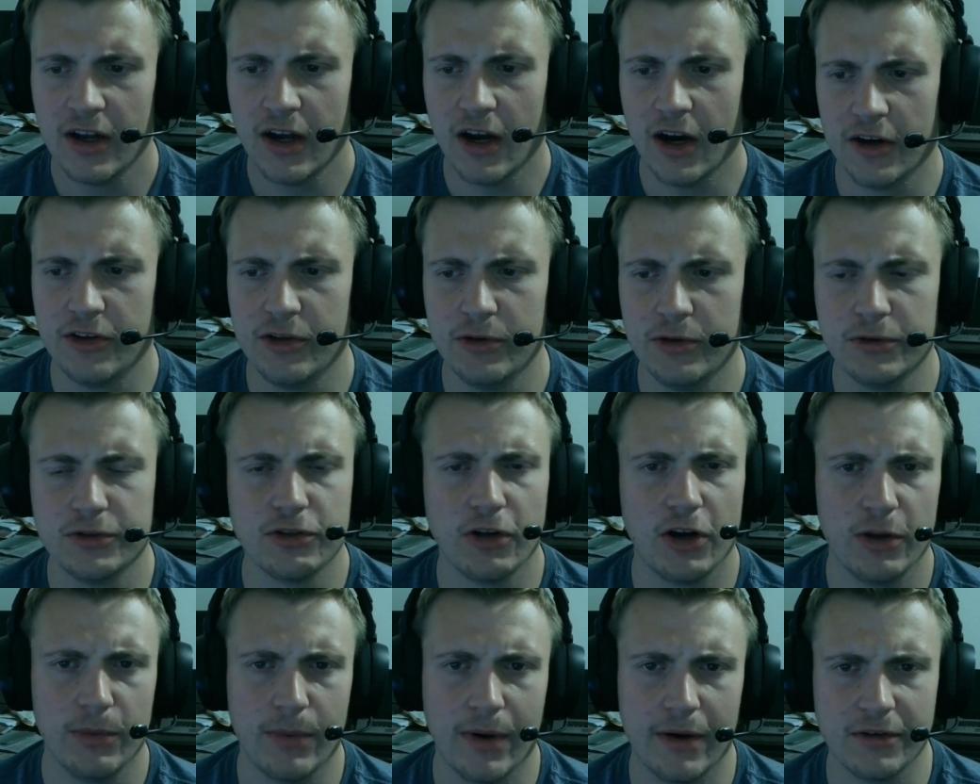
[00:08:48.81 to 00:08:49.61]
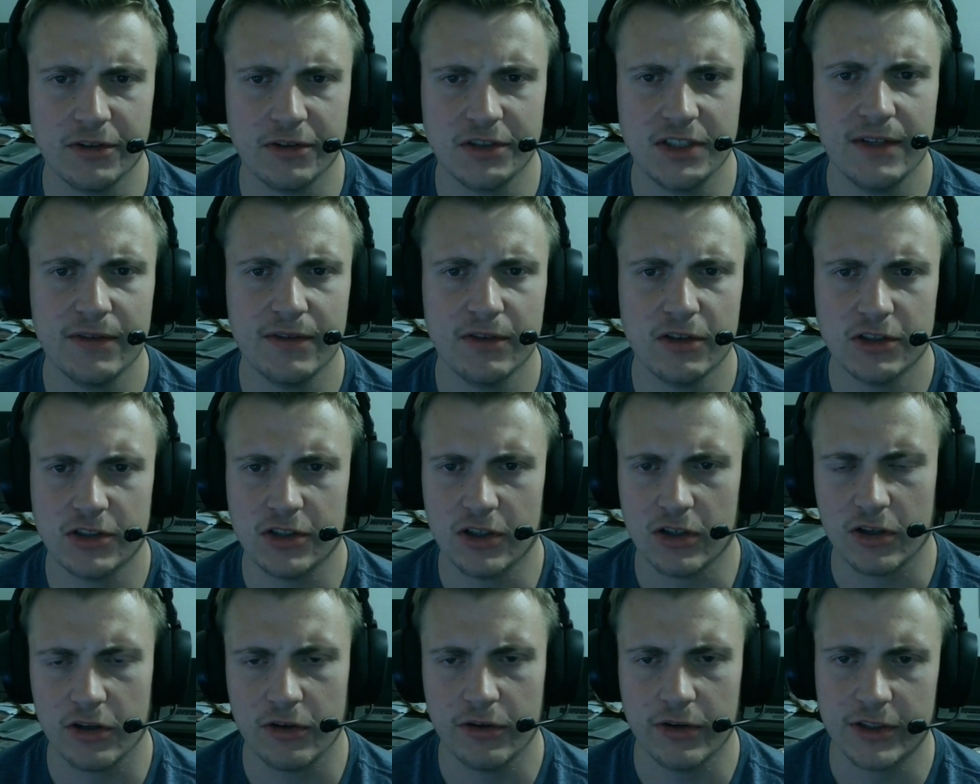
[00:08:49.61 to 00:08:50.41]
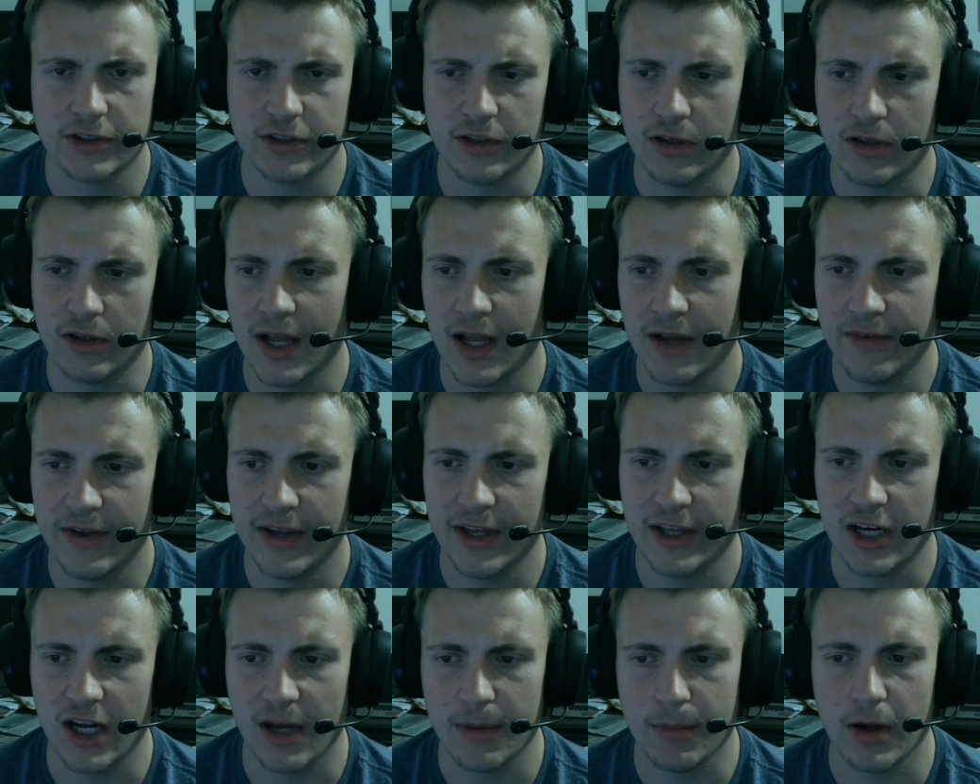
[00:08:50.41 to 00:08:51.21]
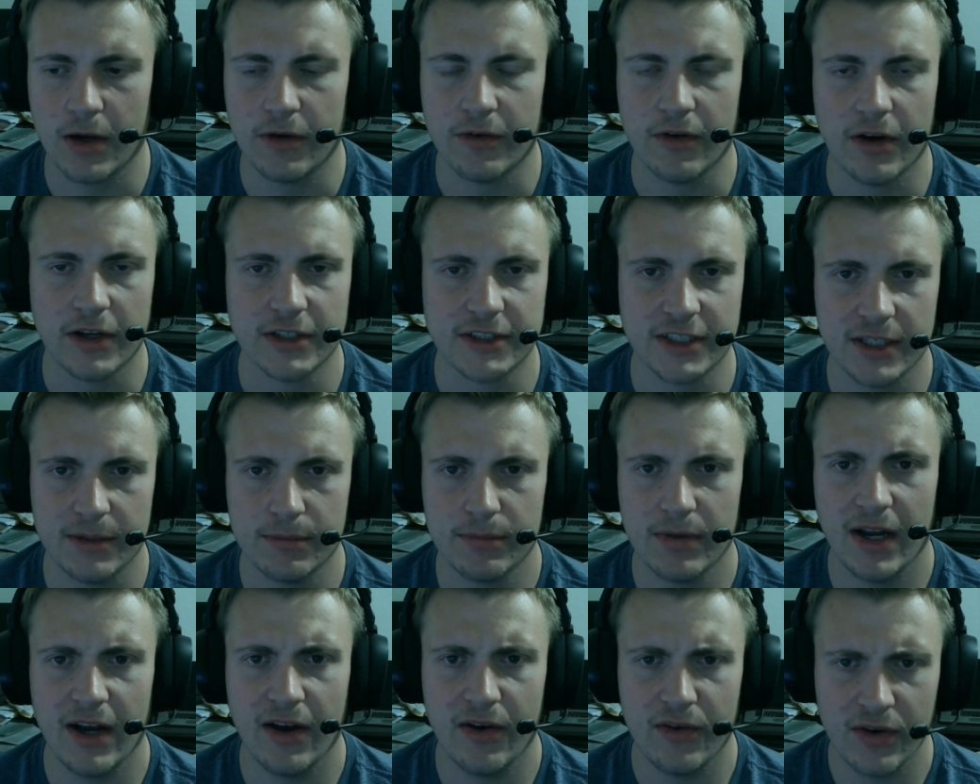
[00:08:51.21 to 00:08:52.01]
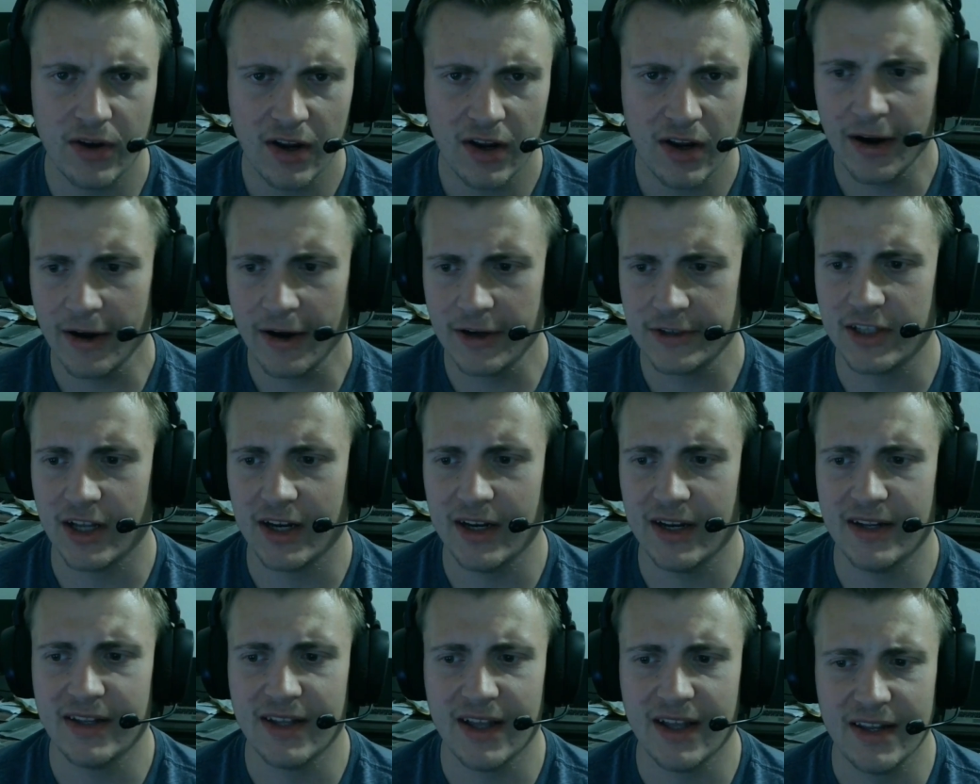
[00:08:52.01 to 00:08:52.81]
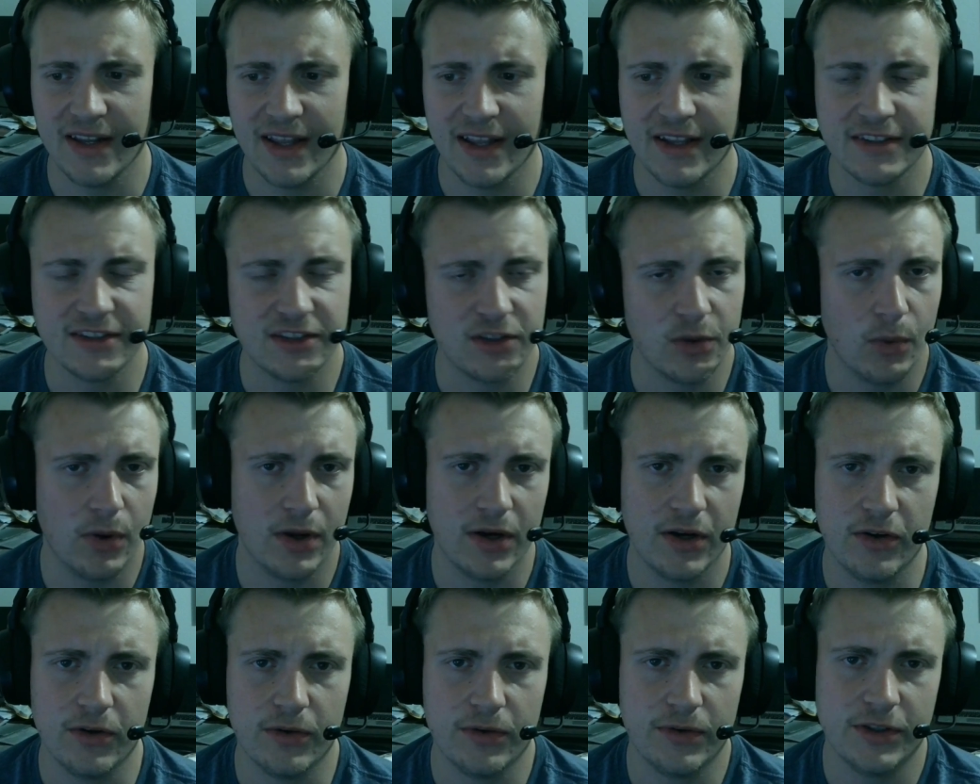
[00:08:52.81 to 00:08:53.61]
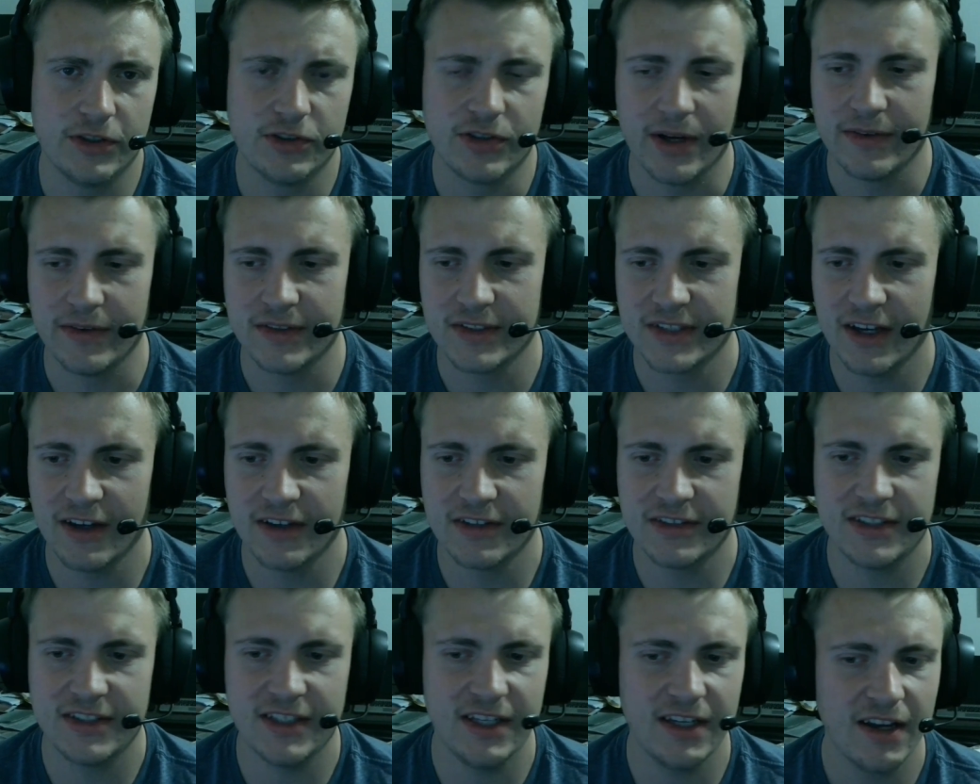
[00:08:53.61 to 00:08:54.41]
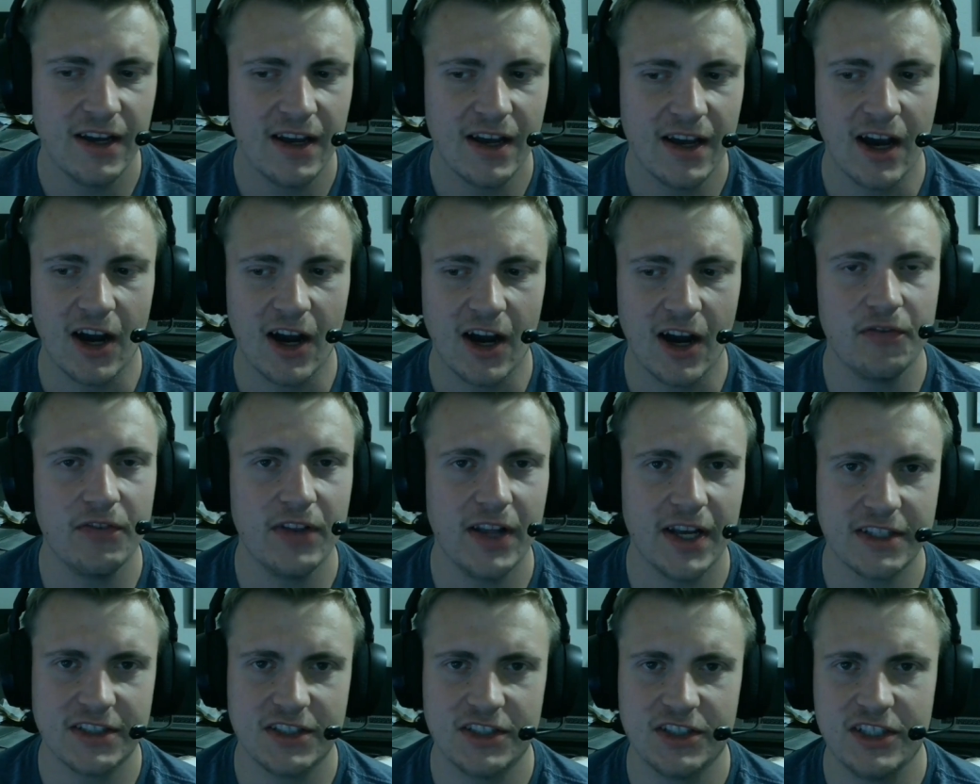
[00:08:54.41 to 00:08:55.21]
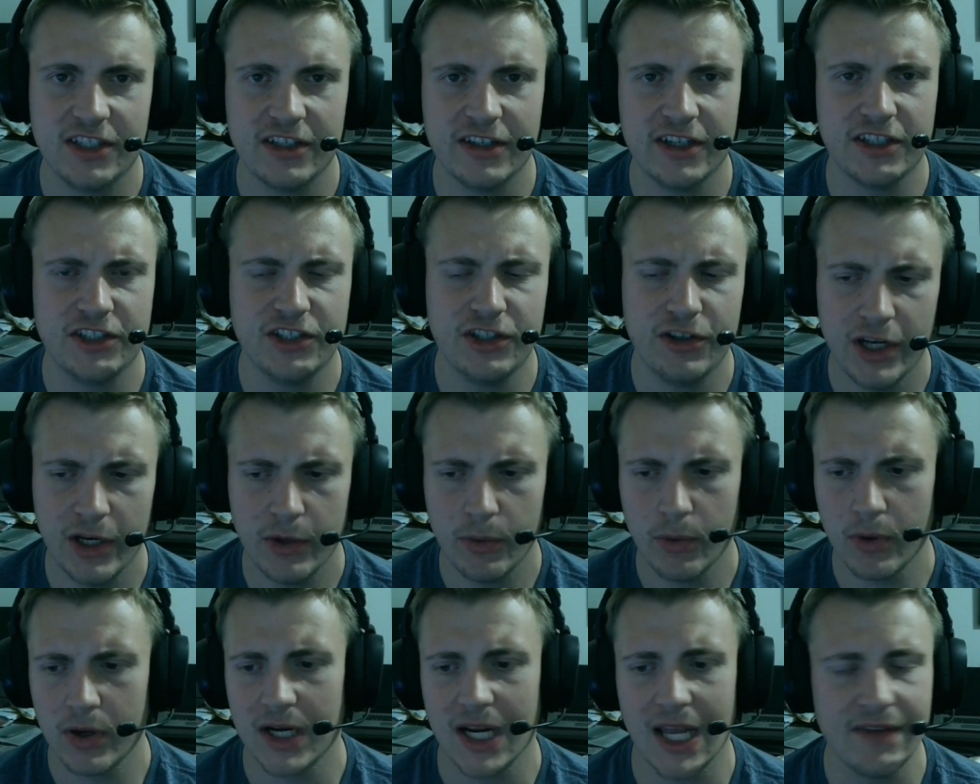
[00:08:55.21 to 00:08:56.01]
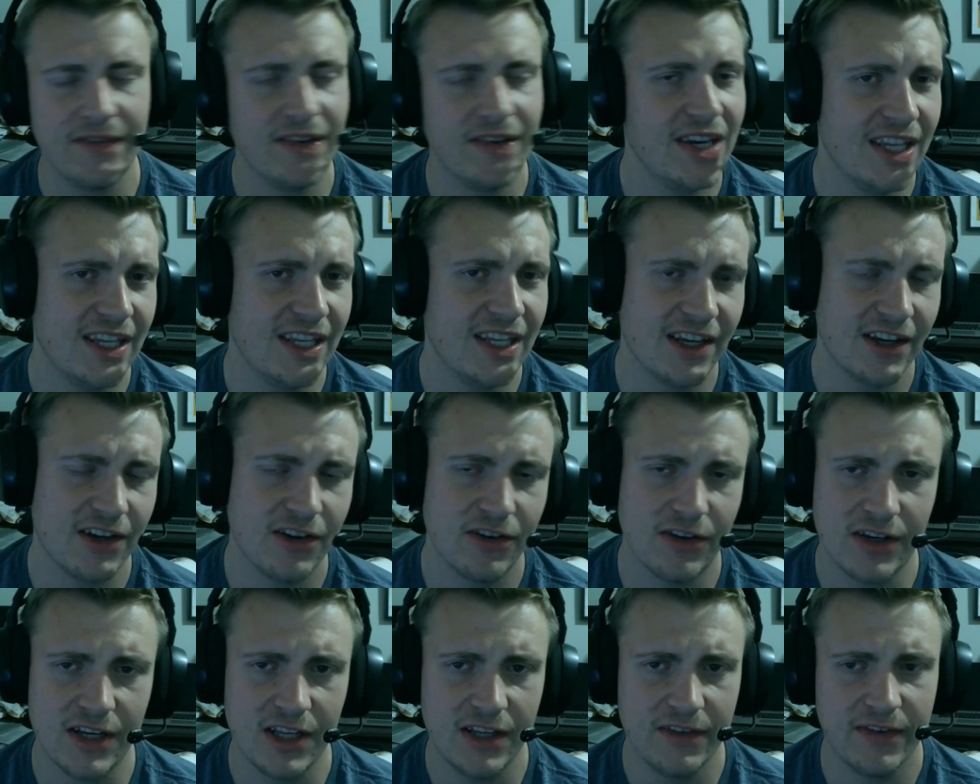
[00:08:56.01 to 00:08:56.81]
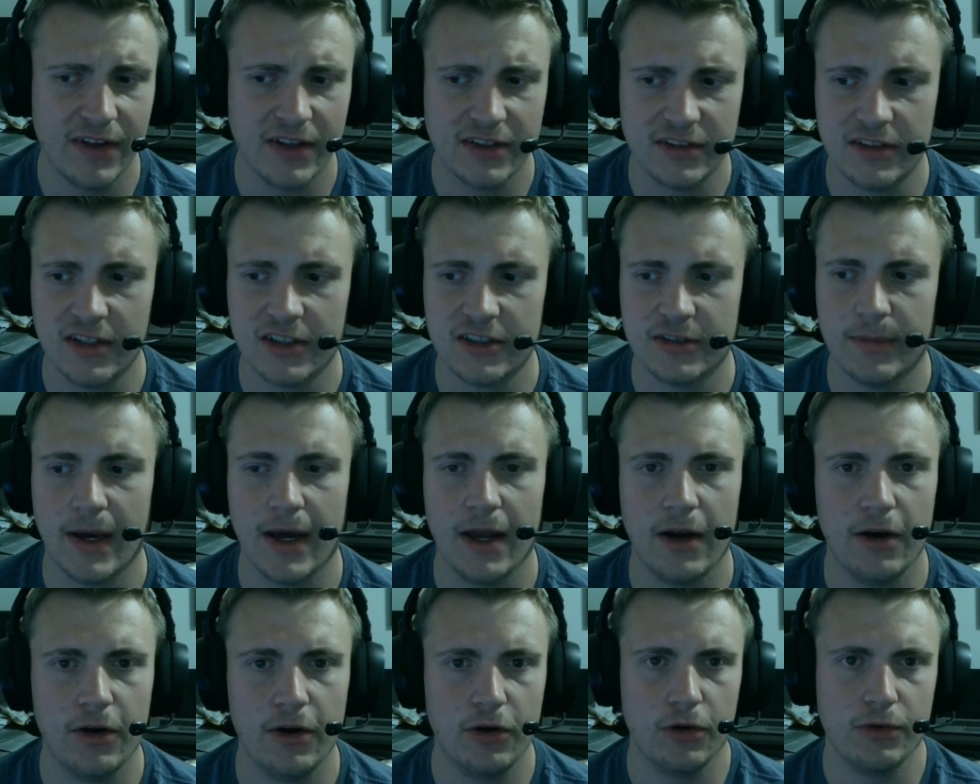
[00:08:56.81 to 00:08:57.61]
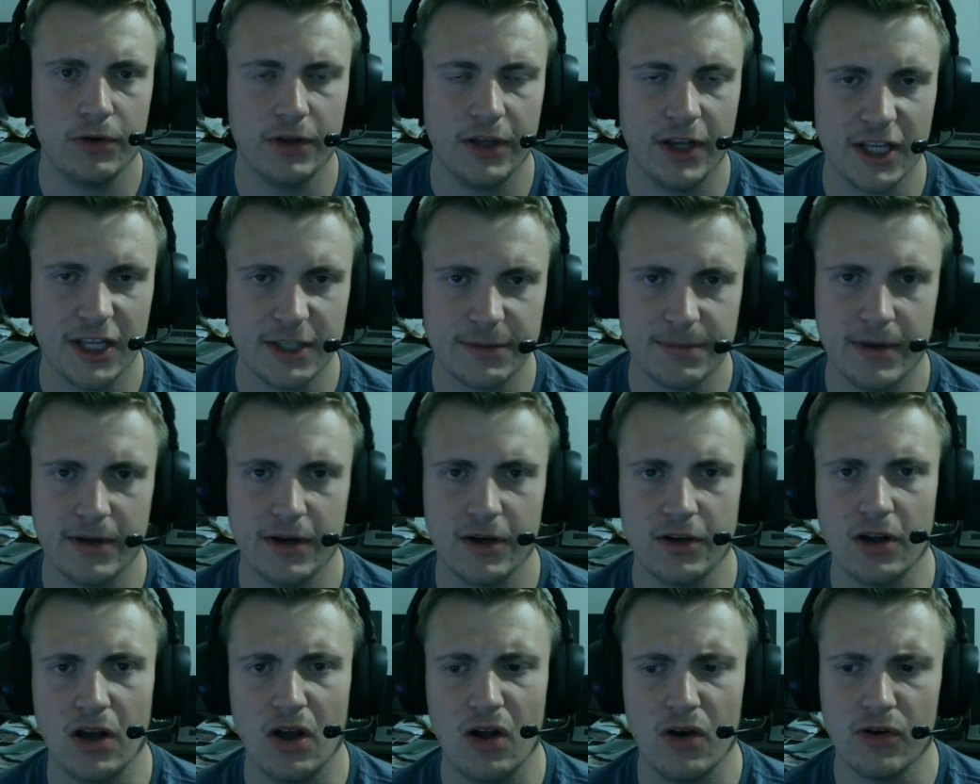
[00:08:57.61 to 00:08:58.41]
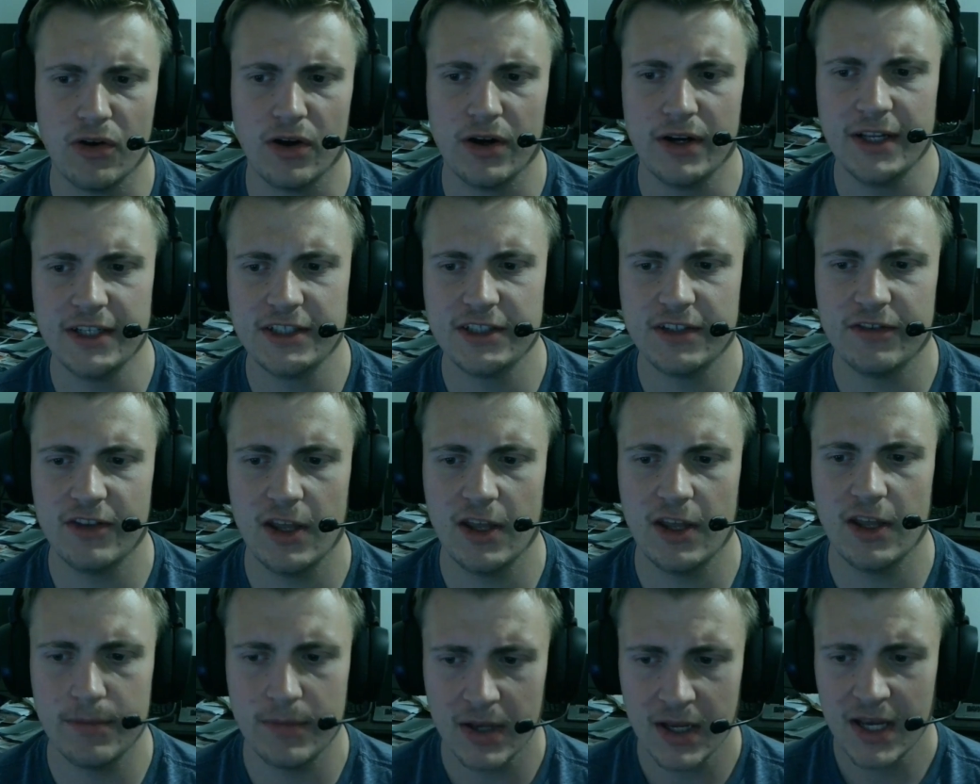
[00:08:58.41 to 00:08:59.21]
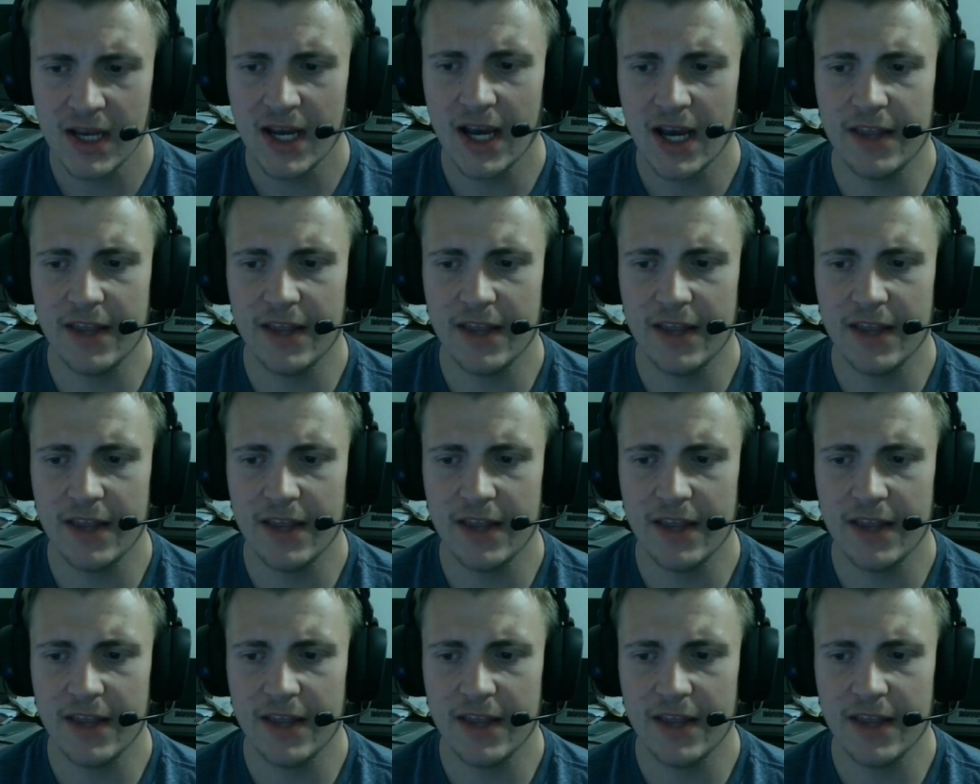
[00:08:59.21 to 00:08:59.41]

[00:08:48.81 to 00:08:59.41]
Our 2 starting wide receivers are Chris Olave and Amon-Ra St. Brown. Our starting tight ends, the one and only Travis Kelce. Our flex is Jerry Jeudy. We're going to have any kicker in defense. It doesn't matter. You're only going to spend $1 on each of them.